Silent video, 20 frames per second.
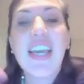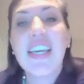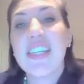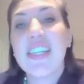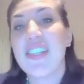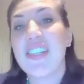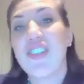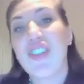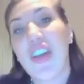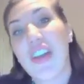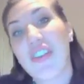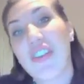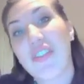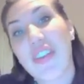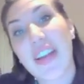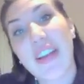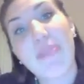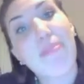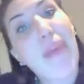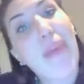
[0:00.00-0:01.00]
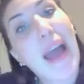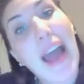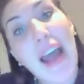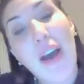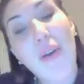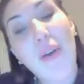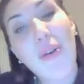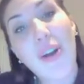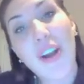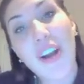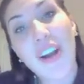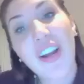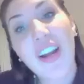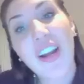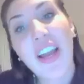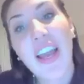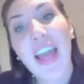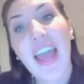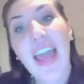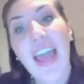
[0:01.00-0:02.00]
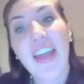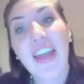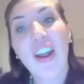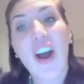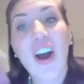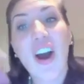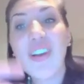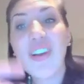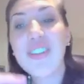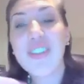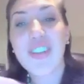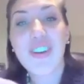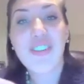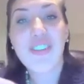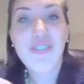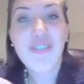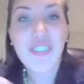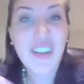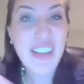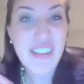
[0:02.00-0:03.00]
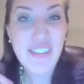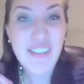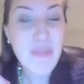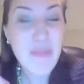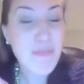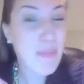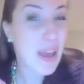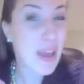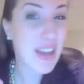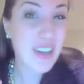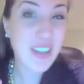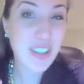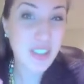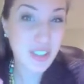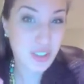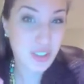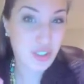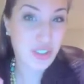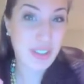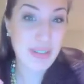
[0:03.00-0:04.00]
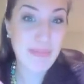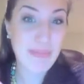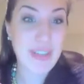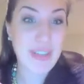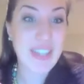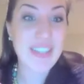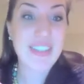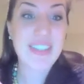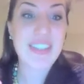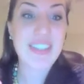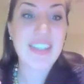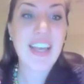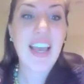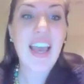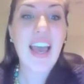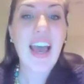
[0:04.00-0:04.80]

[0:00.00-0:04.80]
to generate power, and also for even medical treatments.